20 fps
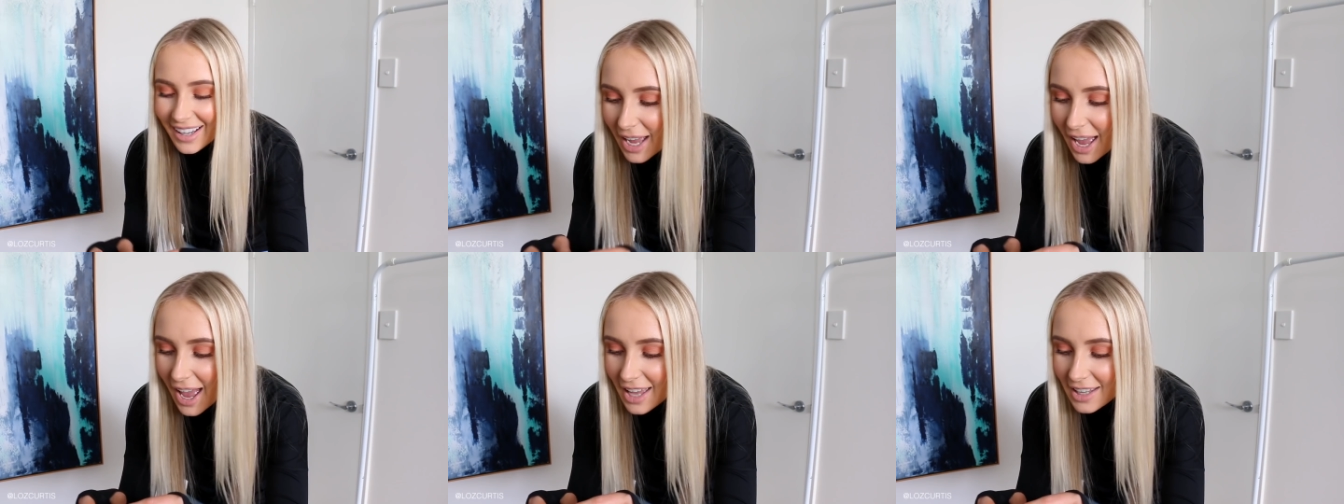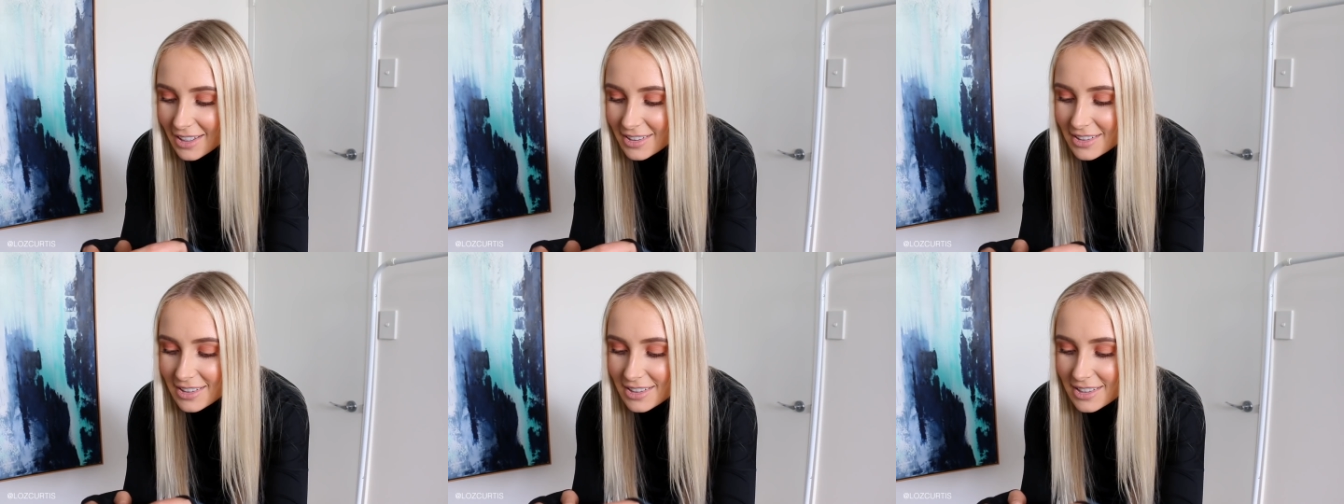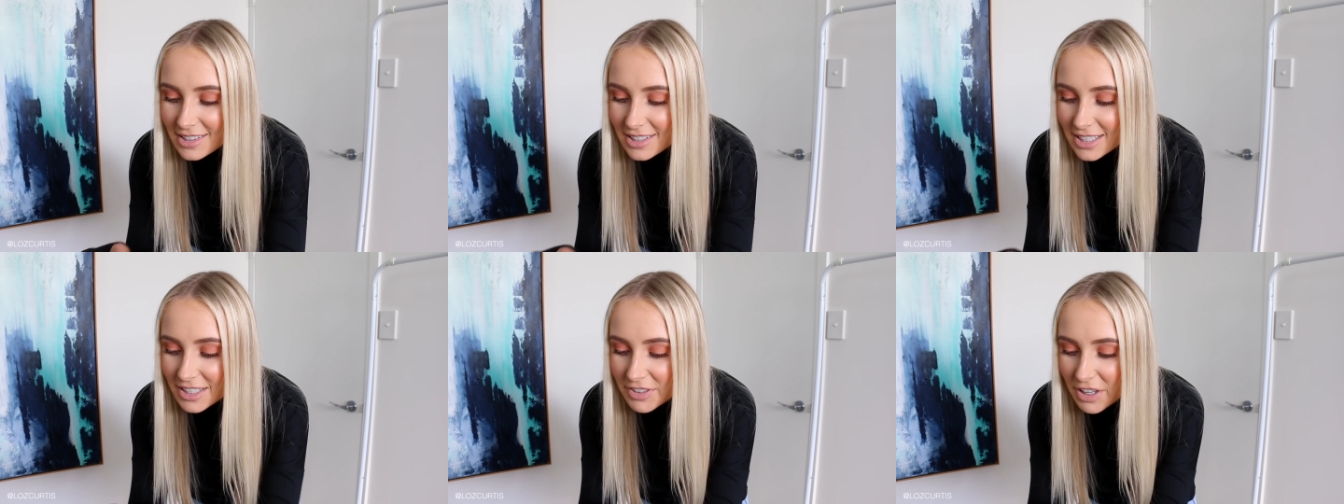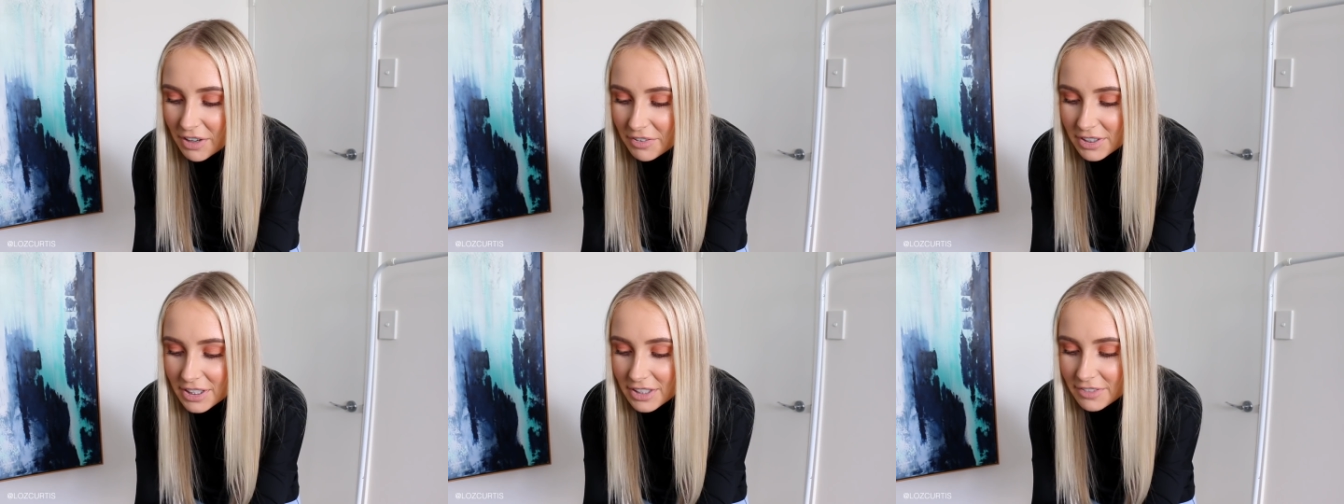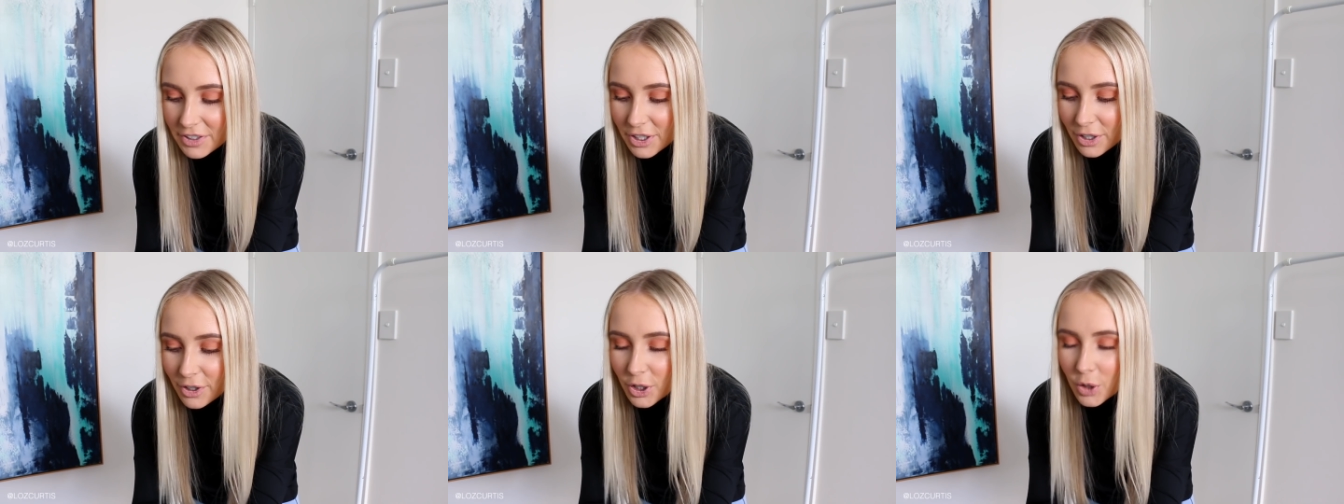and if you have any
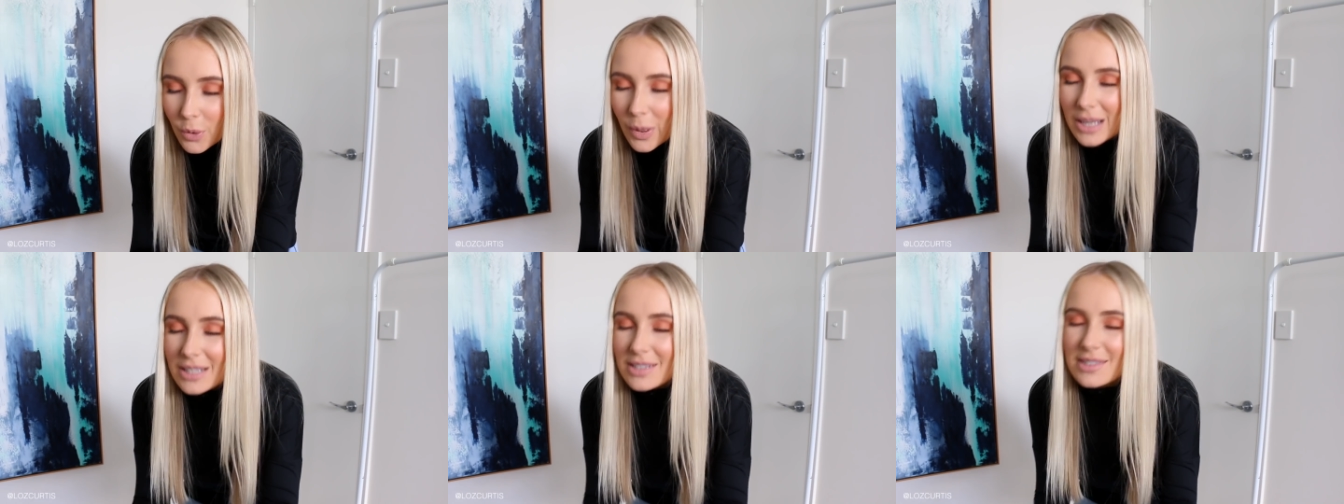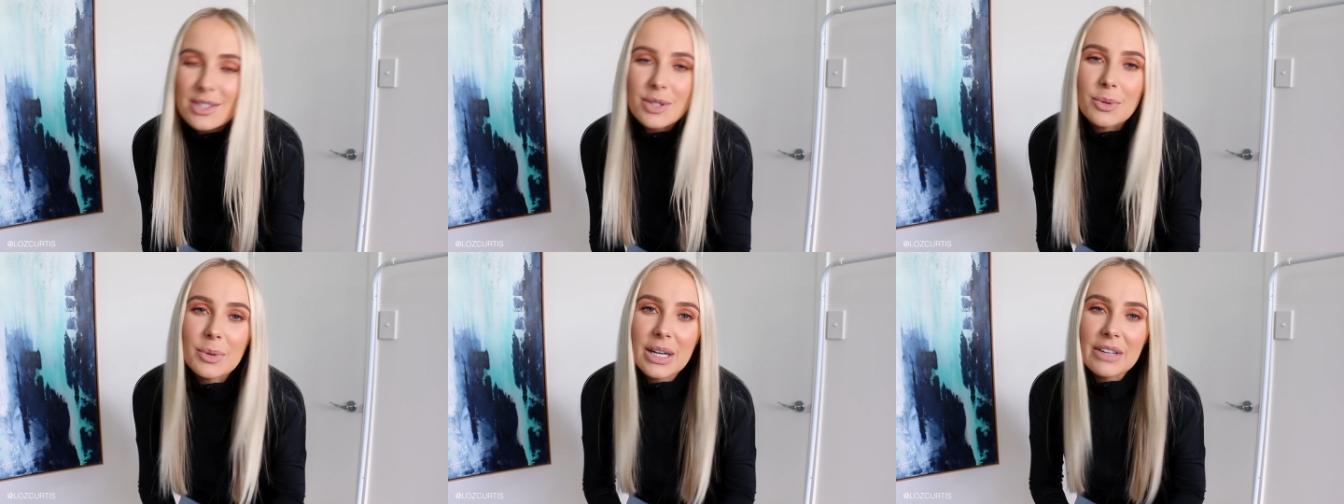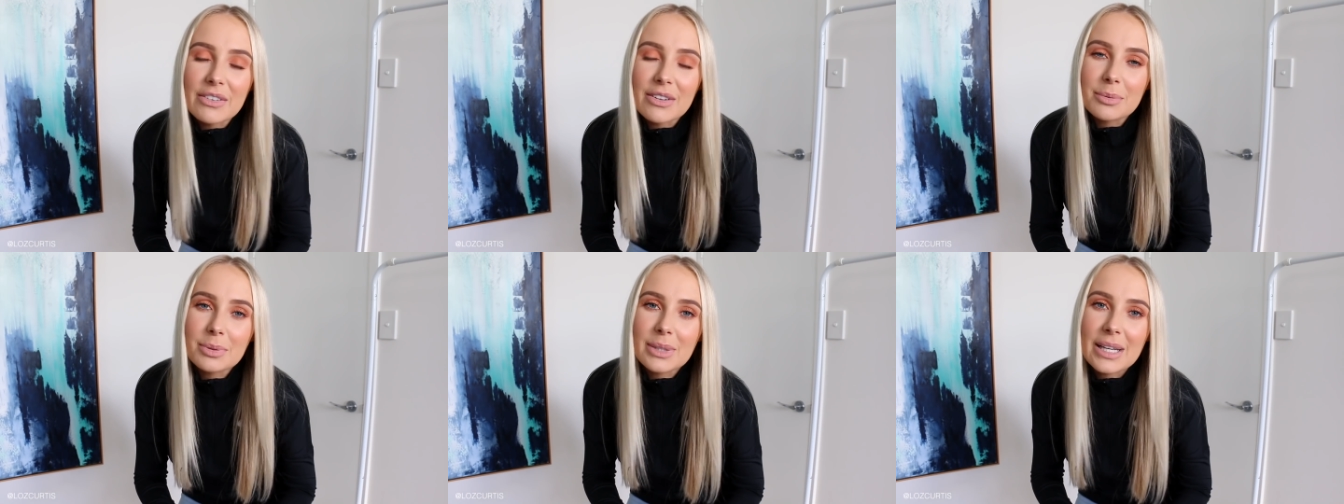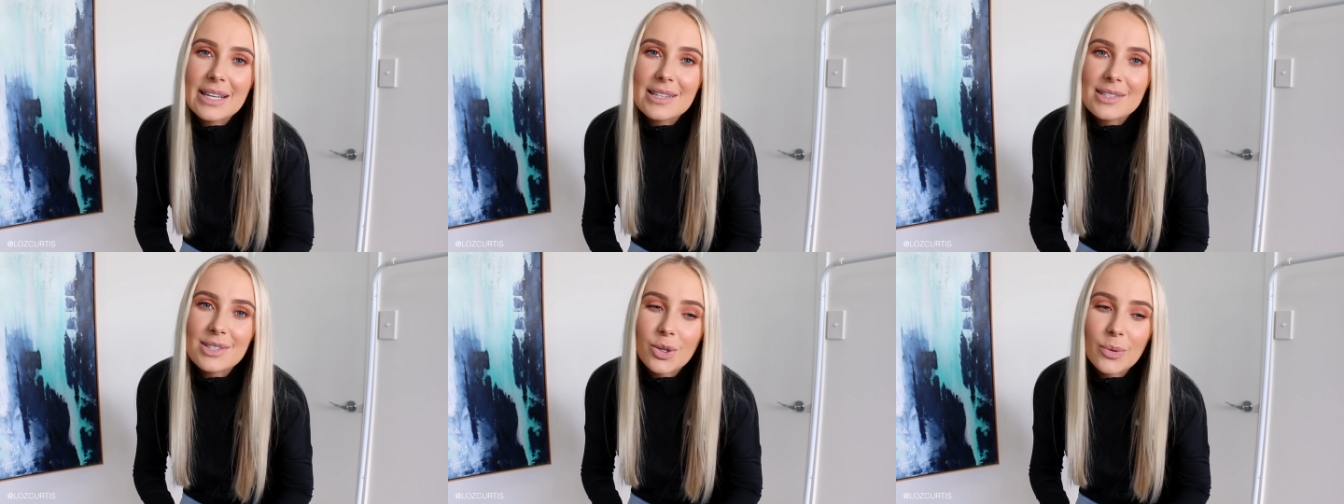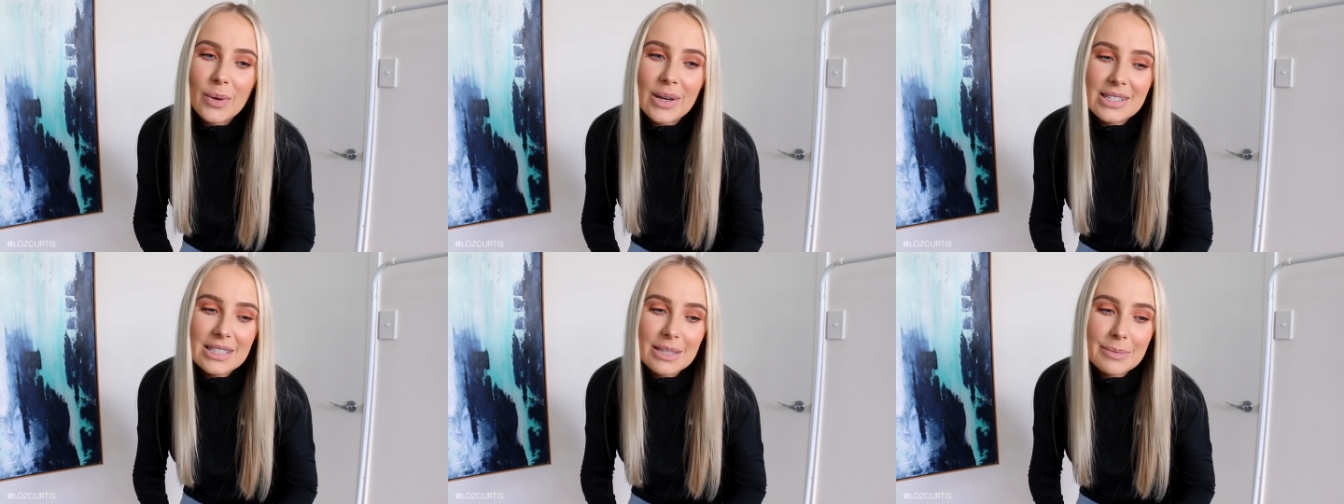video requests or whatever, please
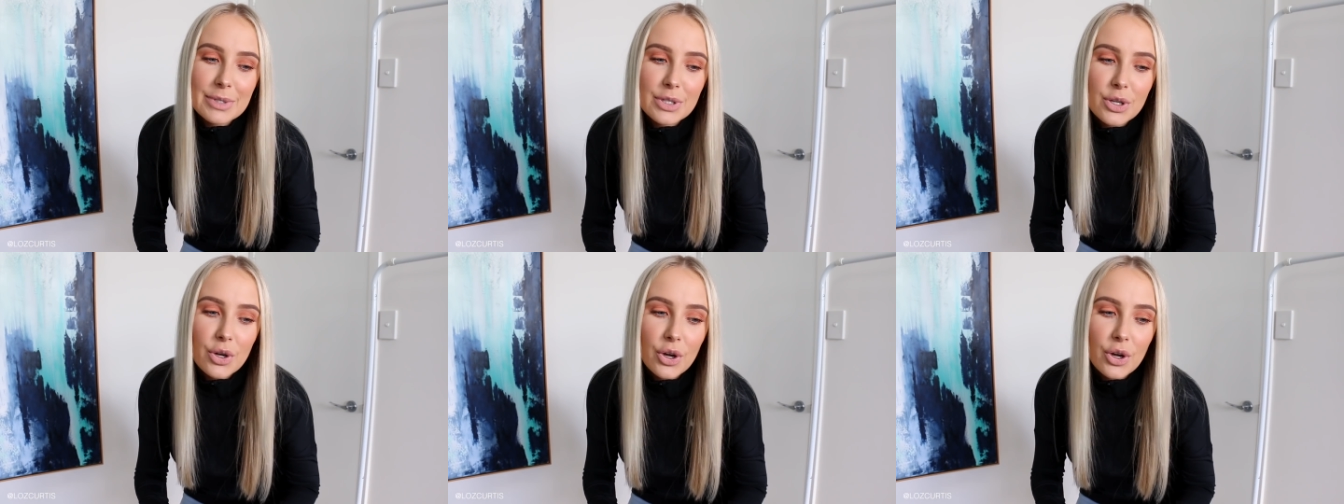always let me